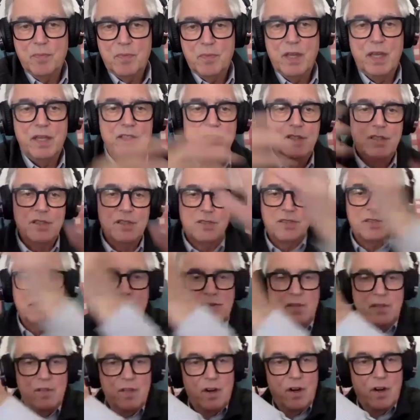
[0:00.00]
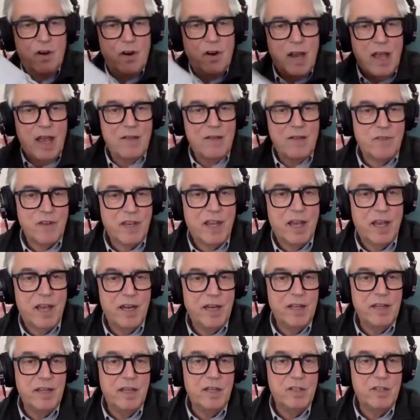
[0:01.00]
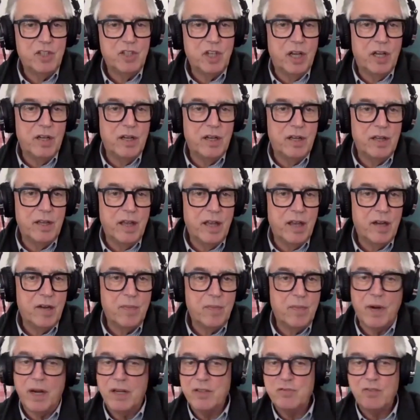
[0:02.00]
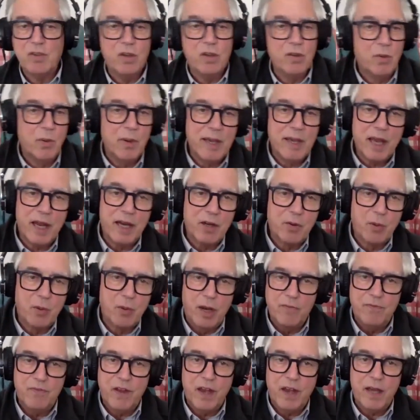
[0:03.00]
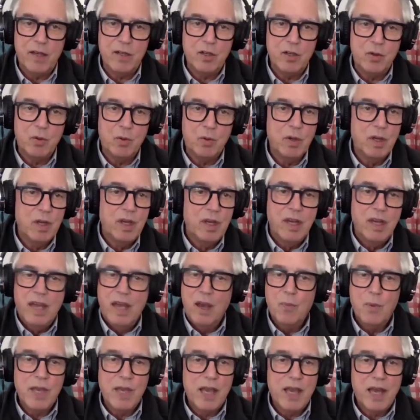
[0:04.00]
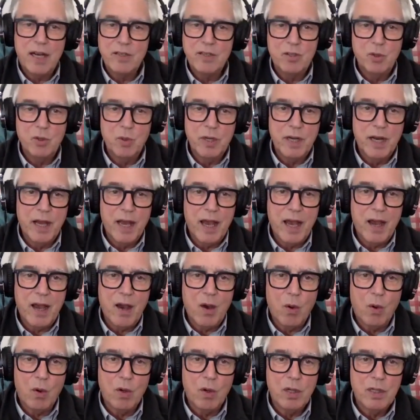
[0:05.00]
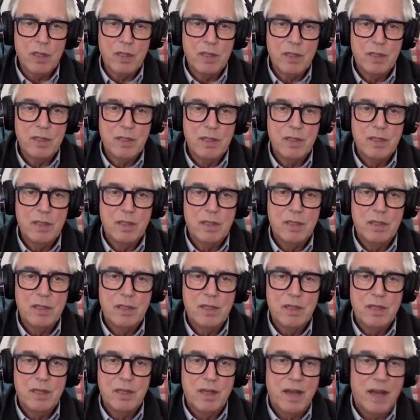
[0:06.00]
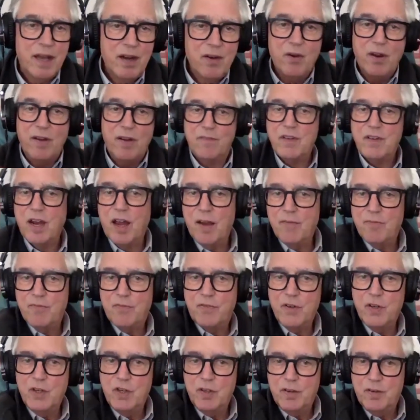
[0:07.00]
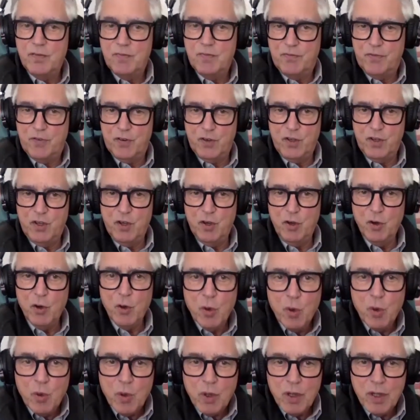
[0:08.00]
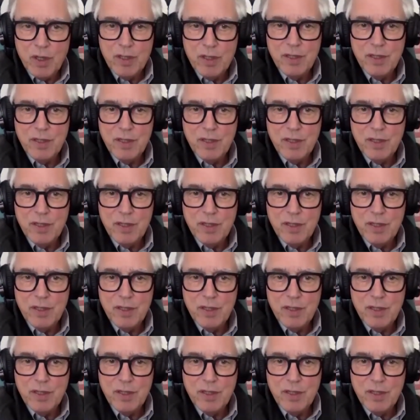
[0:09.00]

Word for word: They just are advocating the agenda of the enterprise. Look, we got to create value and we got to do it now. I don't have time for, for you.